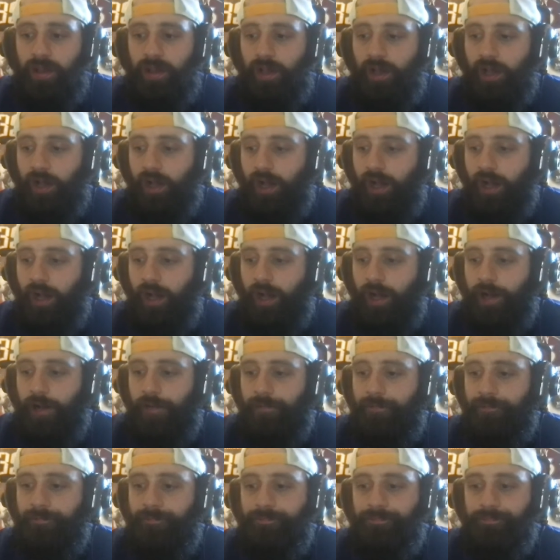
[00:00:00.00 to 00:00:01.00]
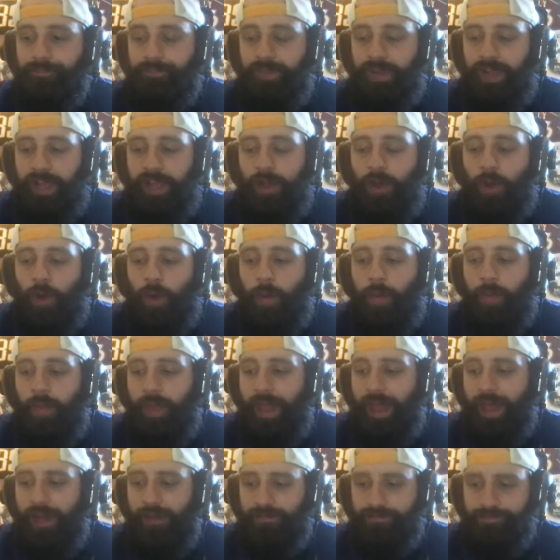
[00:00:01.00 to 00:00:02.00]
I hope
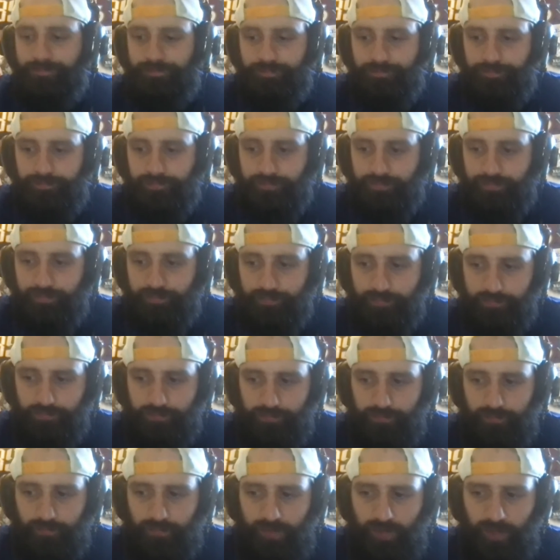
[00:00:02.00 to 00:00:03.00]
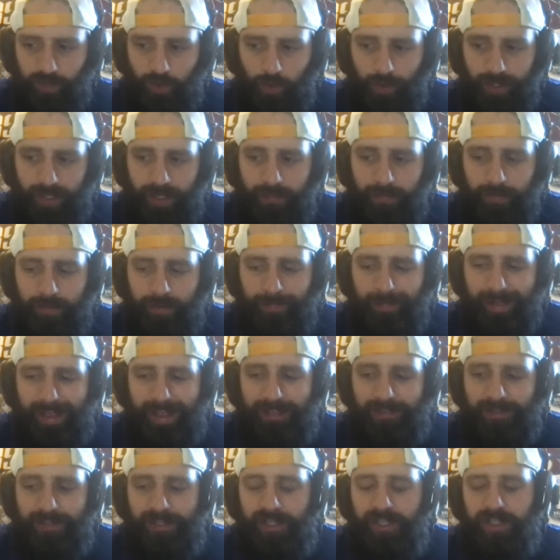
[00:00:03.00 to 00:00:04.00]
that, we can bring
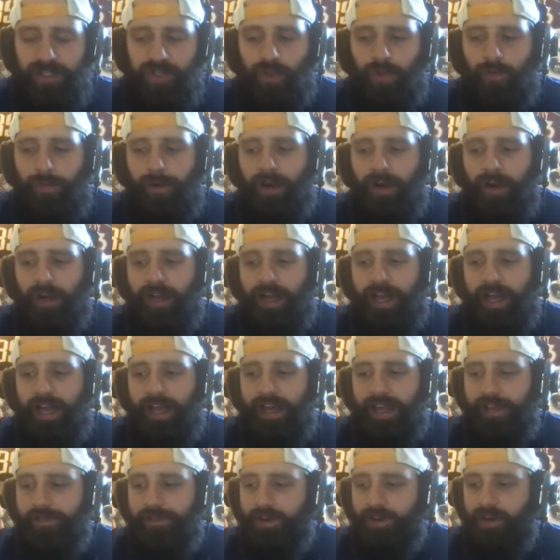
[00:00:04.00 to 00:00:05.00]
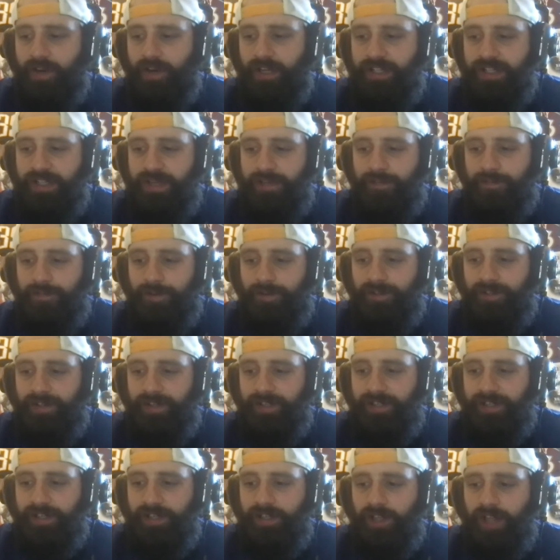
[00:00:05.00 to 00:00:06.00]
back Linus Ullmark on a very
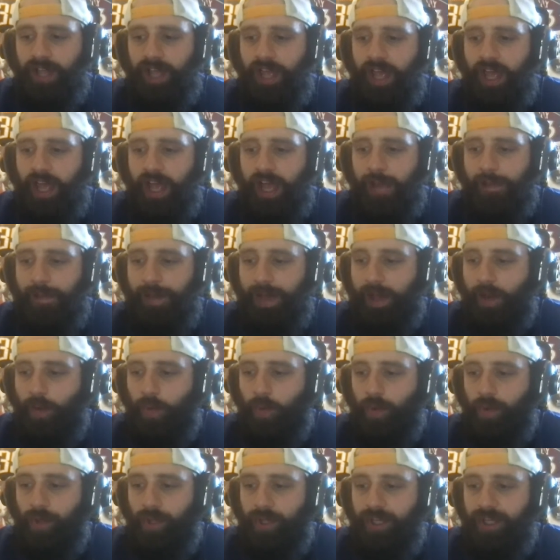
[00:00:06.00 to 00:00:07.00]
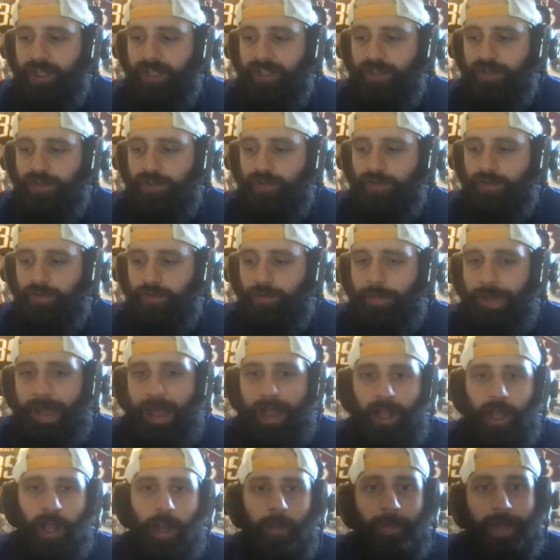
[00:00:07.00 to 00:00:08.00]
team-friendly deal. I'm not willing to
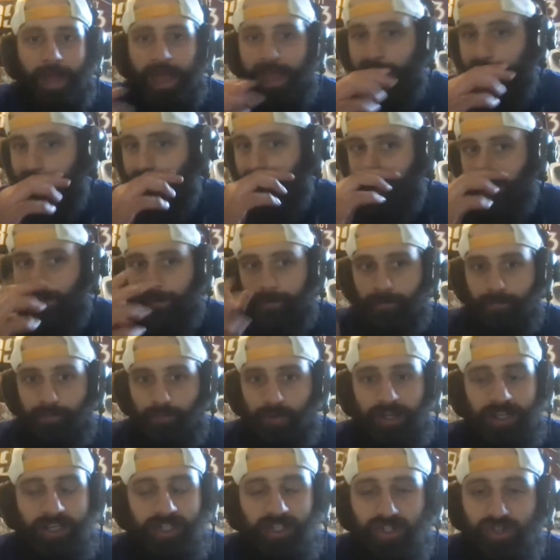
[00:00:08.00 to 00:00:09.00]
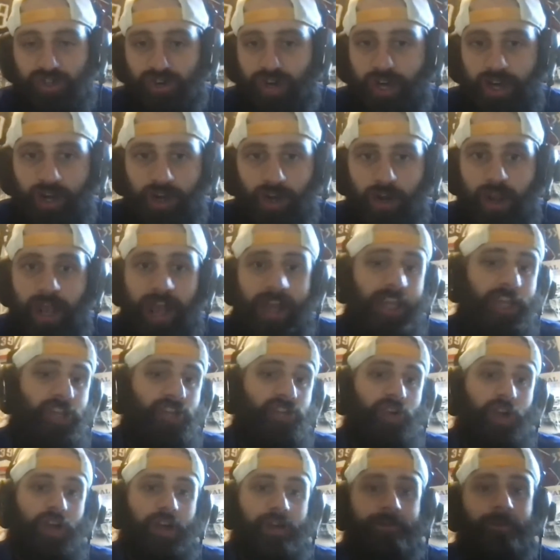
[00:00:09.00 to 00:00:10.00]
back up any Brinks truck or any
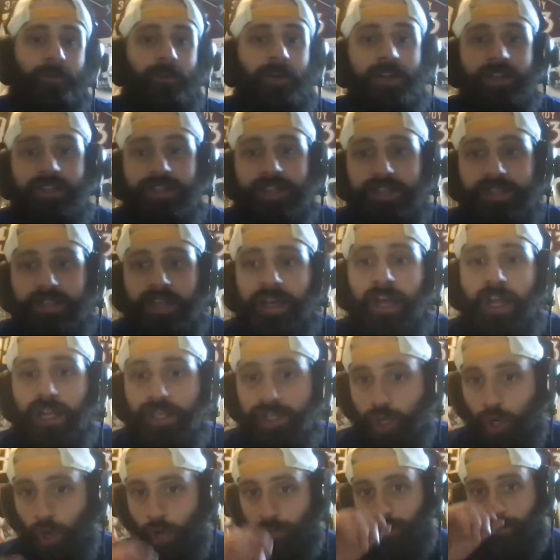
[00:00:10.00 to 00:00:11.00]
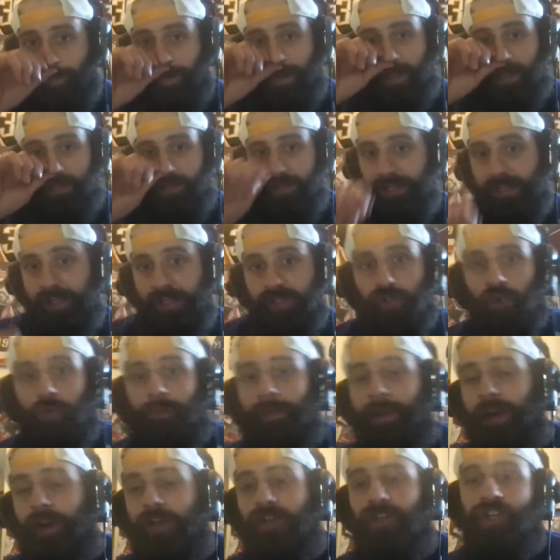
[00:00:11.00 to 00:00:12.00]
truck, for instance, to overpay Linus
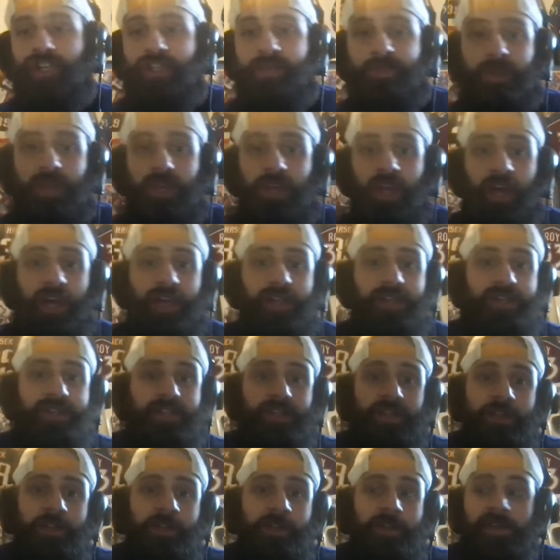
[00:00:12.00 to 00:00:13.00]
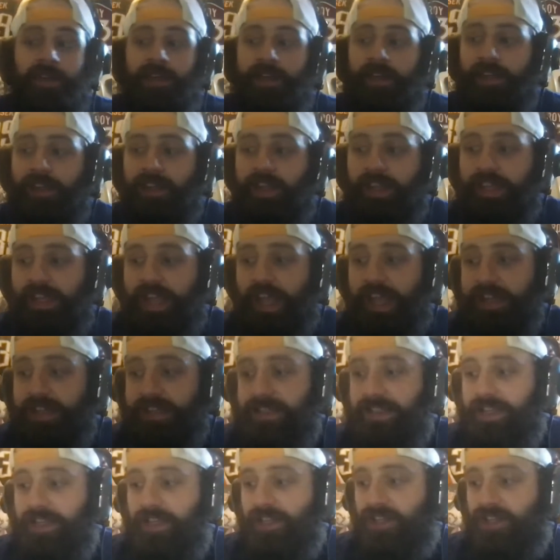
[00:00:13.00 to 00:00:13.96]
Ullmark just because he has the